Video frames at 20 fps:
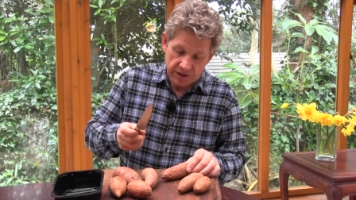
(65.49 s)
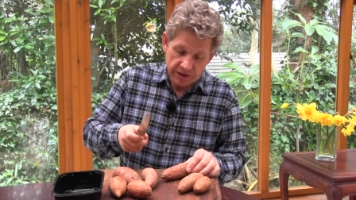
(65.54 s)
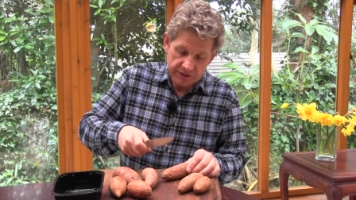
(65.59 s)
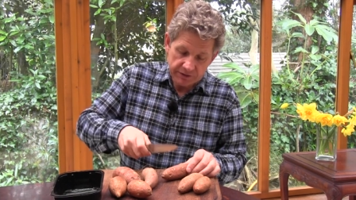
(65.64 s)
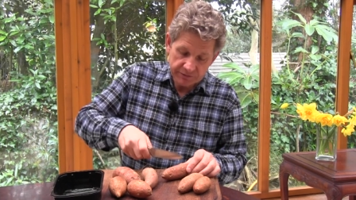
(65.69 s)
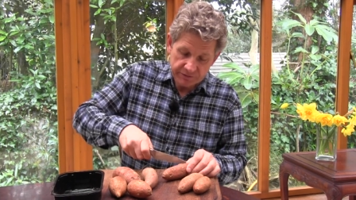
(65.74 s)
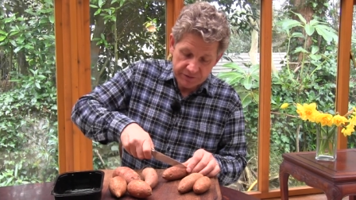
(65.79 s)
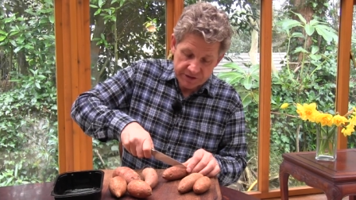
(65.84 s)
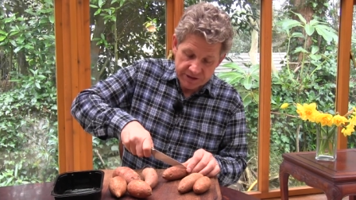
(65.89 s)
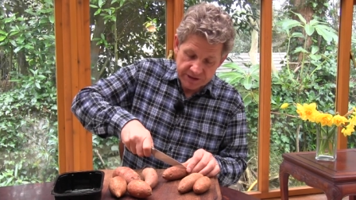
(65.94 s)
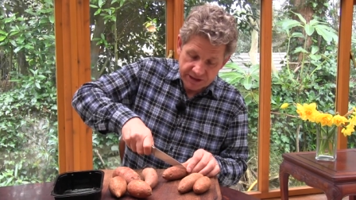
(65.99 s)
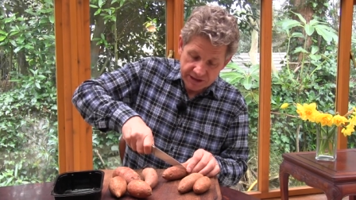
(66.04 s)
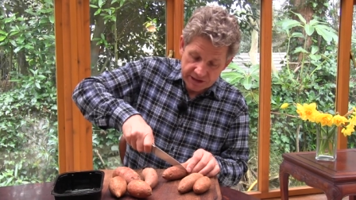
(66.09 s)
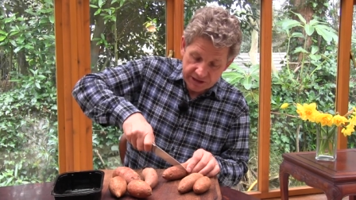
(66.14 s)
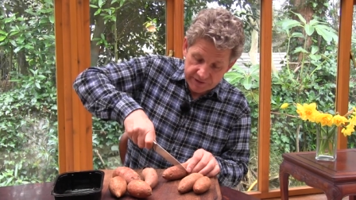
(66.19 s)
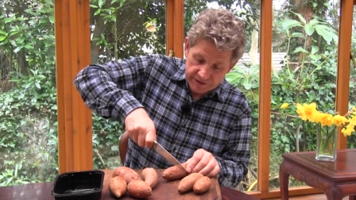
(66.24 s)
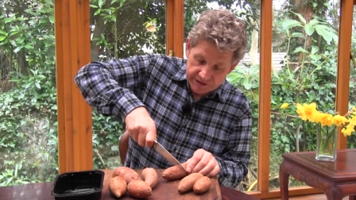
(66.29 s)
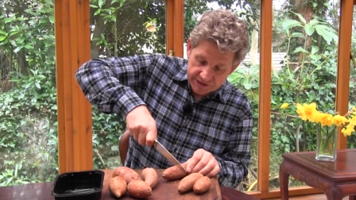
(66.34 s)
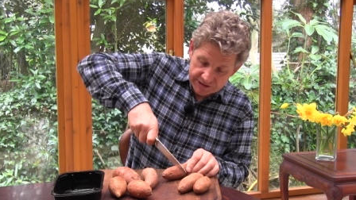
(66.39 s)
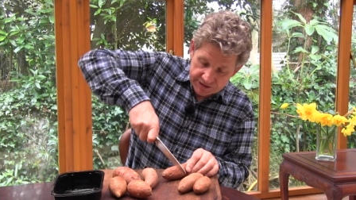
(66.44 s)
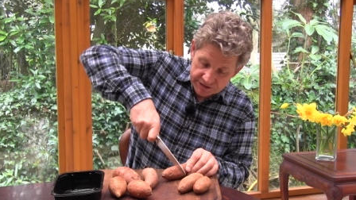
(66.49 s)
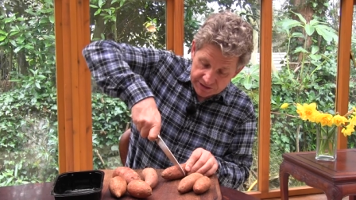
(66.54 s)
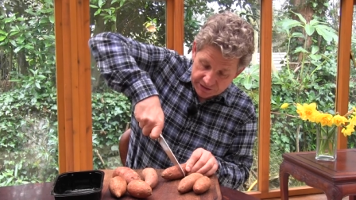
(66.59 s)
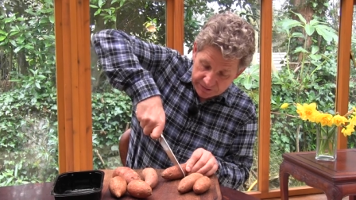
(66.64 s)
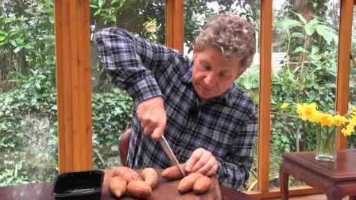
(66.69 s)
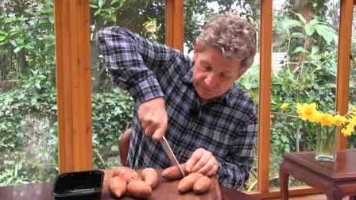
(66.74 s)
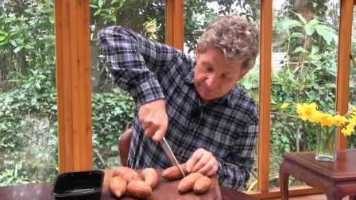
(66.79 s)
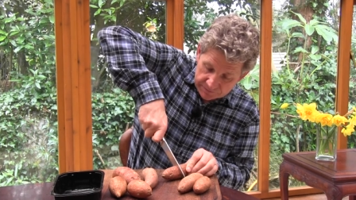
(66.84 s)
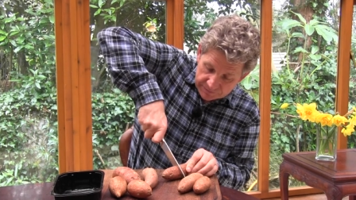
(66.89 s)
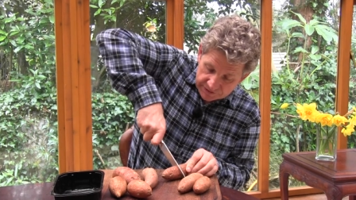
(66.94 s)
And the first thing you need to
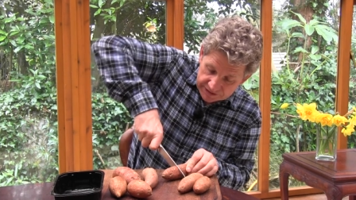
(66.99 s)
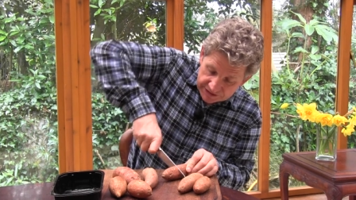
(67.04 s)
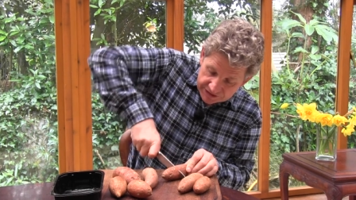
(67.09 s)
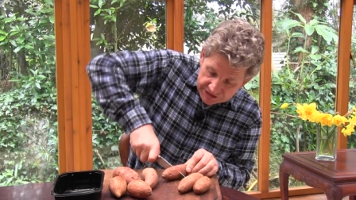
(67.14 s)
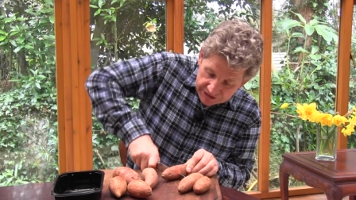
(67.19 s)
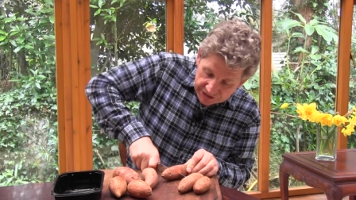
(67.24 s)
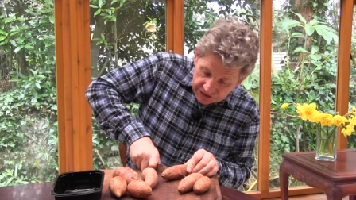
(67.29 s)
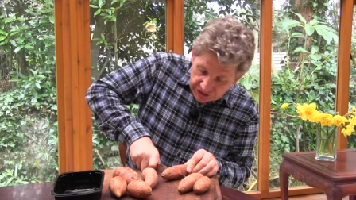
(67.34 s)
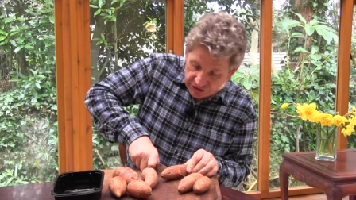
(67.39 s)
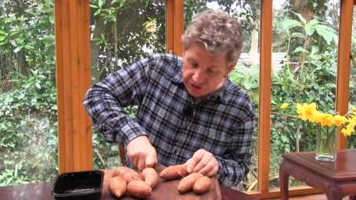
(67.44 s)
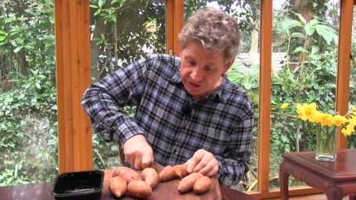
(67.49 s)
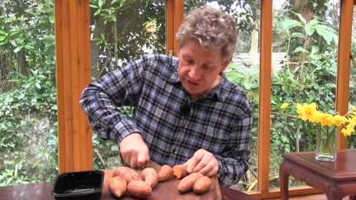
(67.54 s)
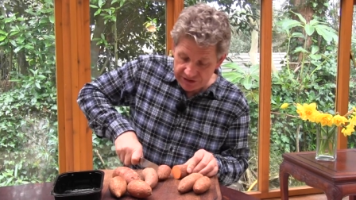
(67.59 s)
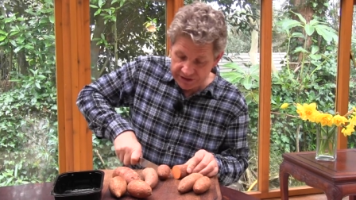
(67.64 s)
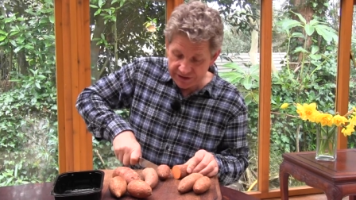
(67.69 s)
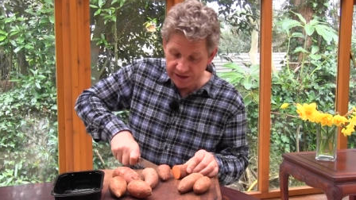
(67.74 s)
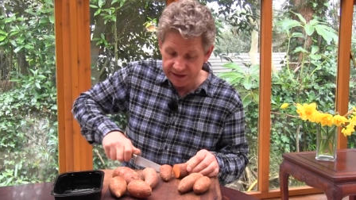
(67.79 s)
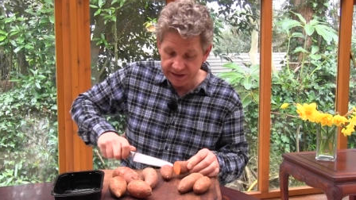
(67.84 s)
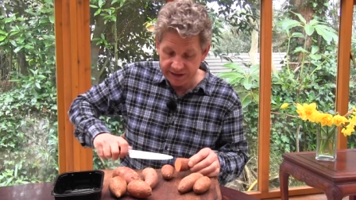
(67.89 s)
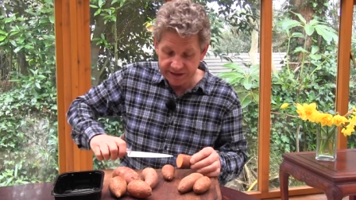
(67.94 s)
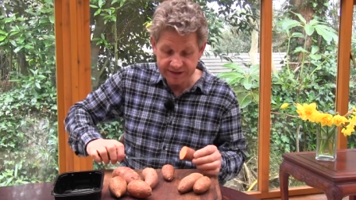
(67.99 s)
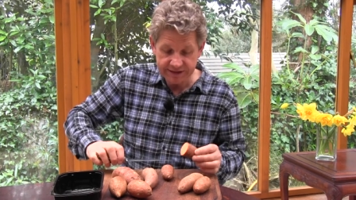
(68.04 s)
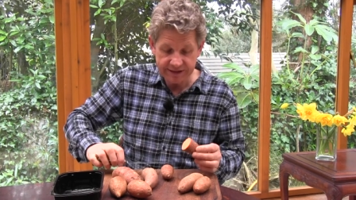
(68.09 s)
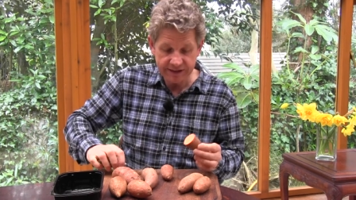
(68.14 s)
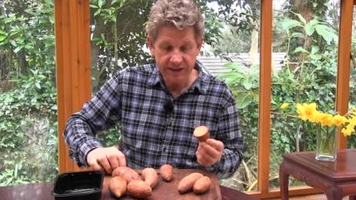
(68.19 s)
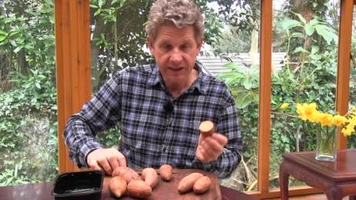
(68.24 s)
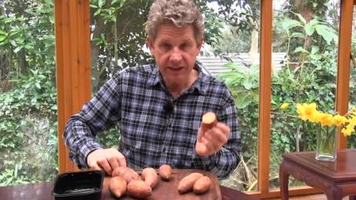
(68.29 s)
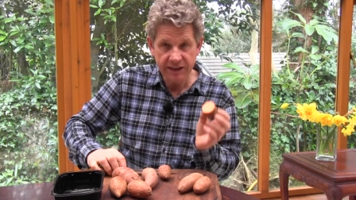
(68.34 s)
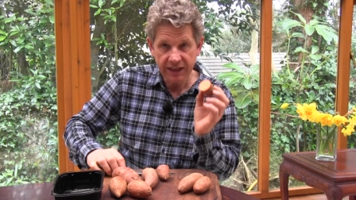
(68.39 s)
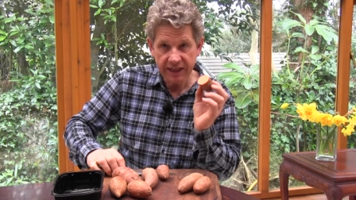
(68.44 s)
do is to cut
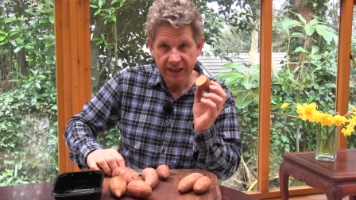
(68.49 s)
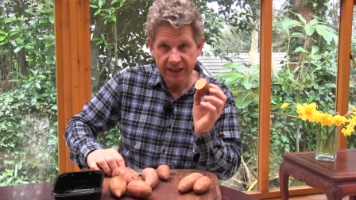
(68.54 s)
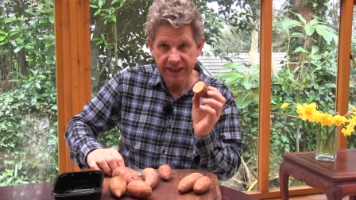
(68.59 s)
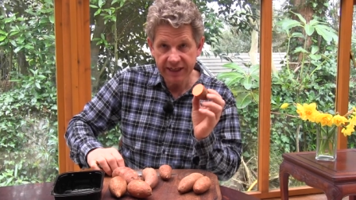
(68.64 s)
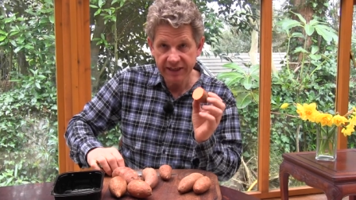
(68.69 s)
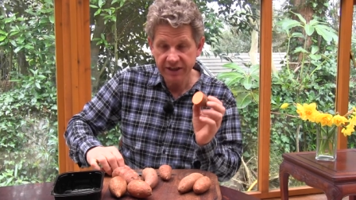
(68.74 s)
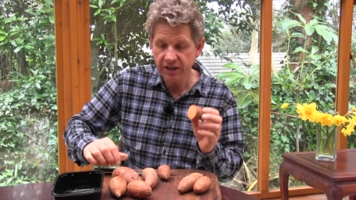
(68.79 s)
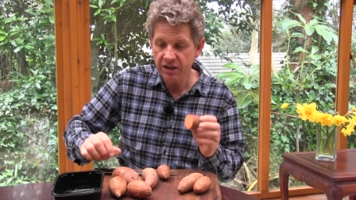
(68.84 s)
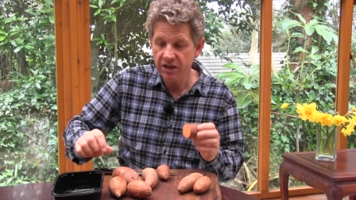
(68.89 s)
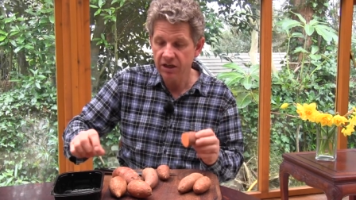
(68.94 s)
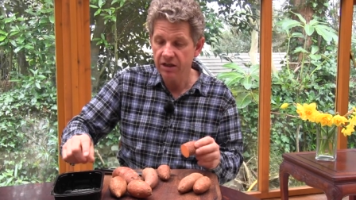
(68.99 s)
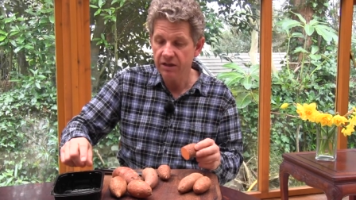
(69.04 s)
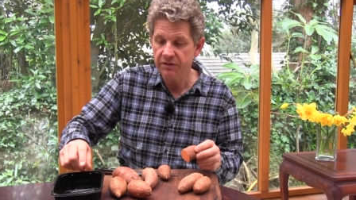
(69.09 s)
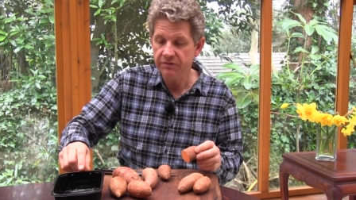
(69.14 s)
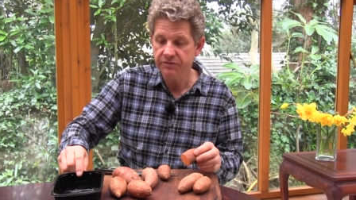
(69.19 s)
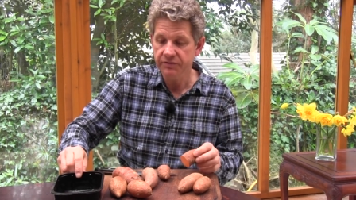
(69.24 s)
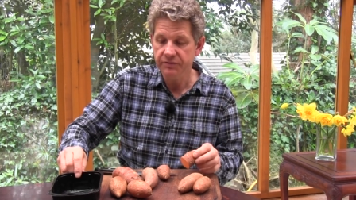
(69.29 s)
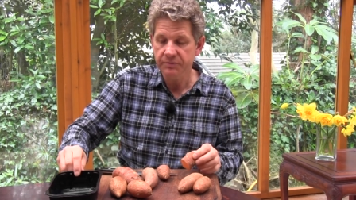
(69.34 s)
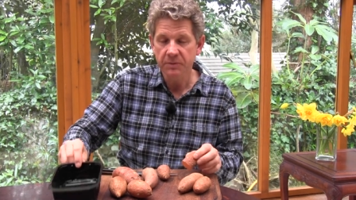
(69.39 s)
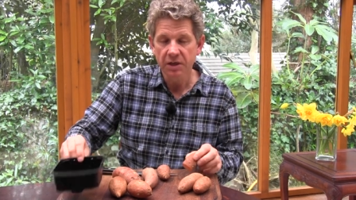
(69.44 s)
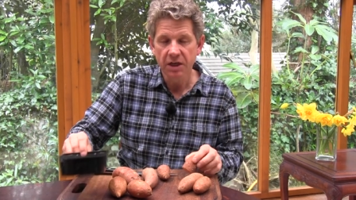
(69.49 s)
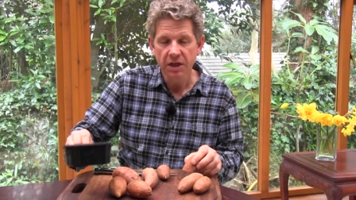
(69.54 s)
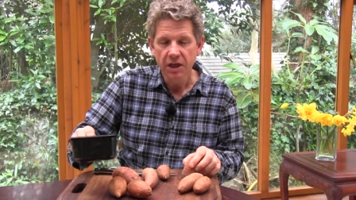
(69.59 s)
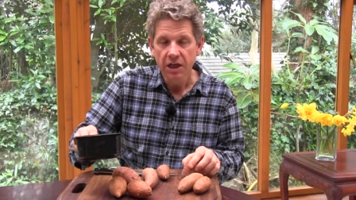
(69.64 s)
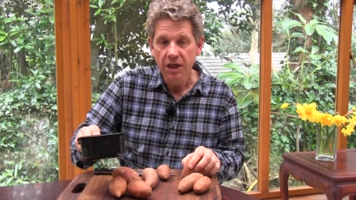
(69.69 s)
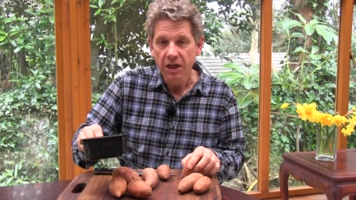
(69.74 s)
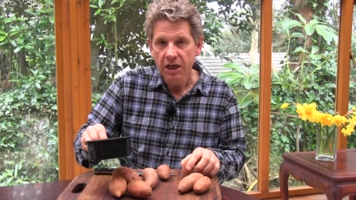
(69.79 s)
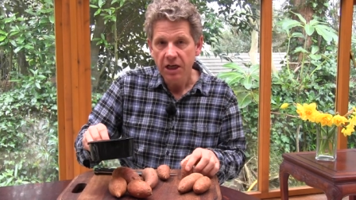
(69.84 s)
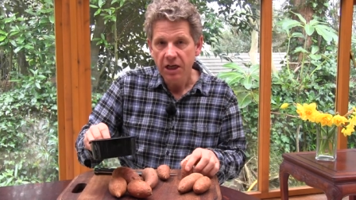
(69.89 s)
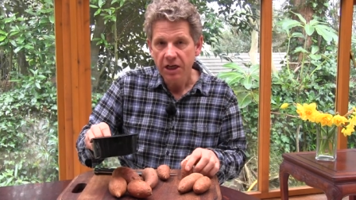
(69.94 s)
these in half.
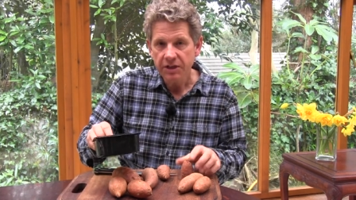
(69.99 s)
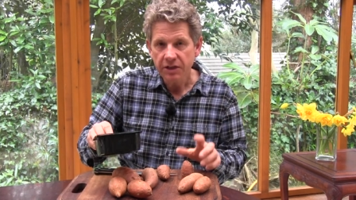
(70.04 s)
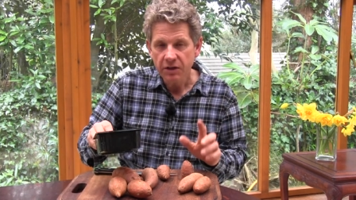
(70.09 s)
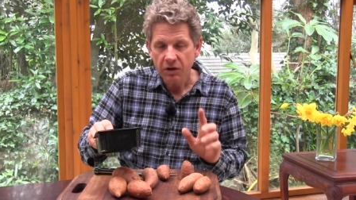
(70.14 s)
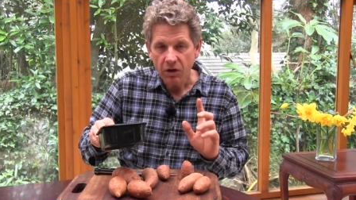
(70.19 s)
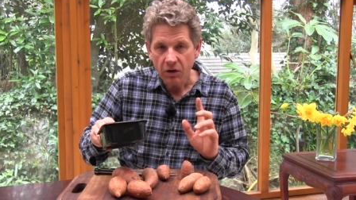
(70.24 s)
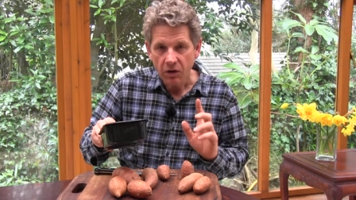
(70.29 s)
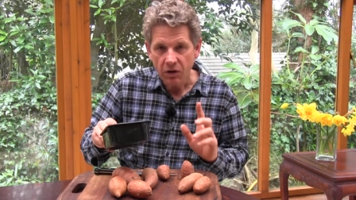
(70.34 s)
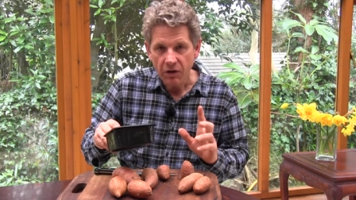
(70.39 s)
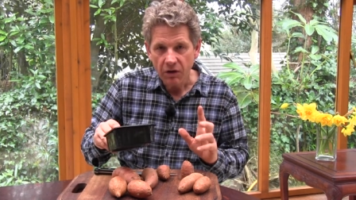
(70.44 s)
And